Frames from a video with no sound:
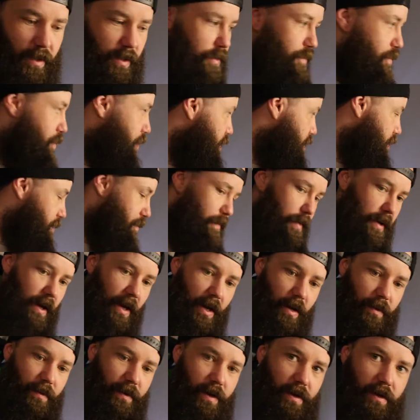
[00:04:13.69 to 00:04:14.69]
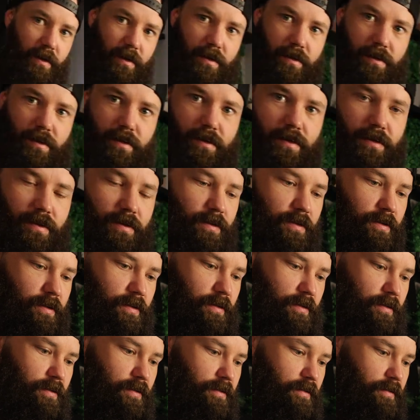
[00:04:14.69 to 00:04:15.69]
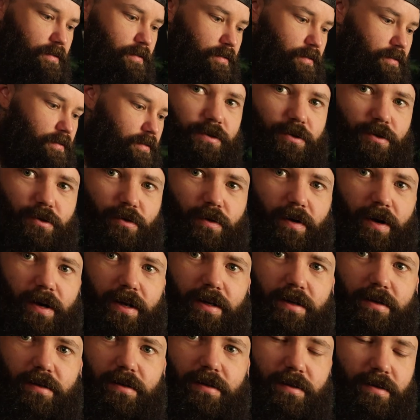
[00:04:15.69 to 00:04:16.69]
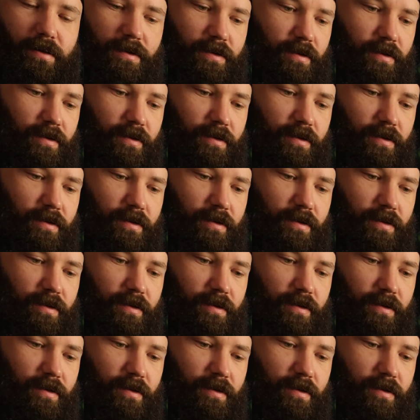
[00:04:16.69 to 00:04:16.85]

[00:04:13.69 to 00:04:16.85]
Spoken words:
let's press power, green.